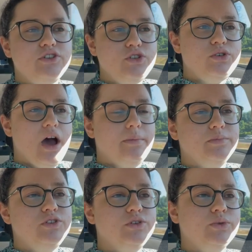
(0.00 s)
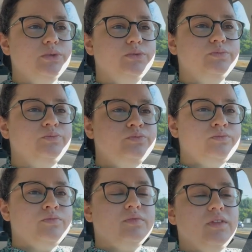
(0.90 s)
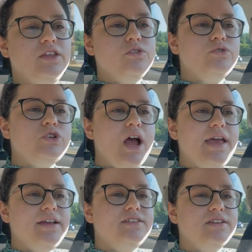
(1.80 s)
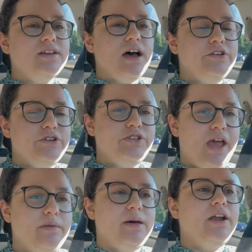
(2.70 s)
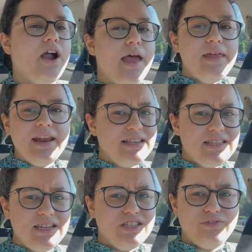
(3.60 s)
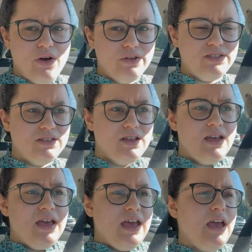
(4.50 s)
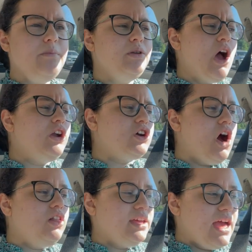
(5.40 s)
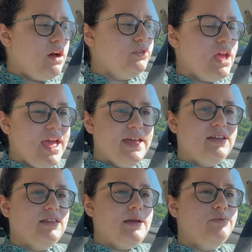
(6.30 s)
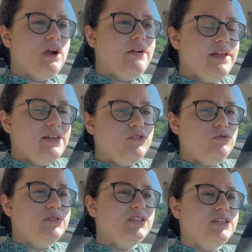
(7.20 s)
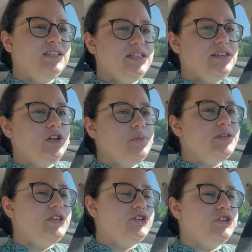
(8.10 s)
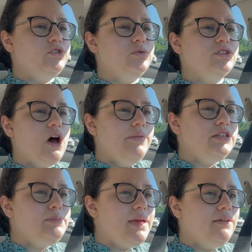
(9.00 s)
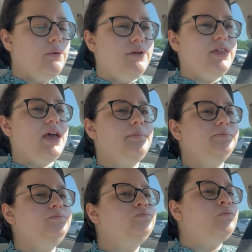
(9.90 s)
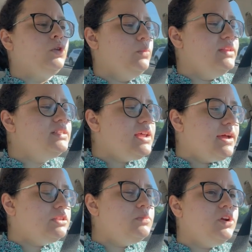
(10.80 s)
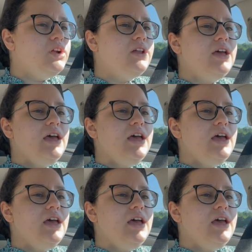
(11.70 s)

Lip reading: to come to, like, you know, trying to understand better. And it isn't his fault. Him not calling out a librarian who is in a senior position, who is on this panel with him, who is an expert,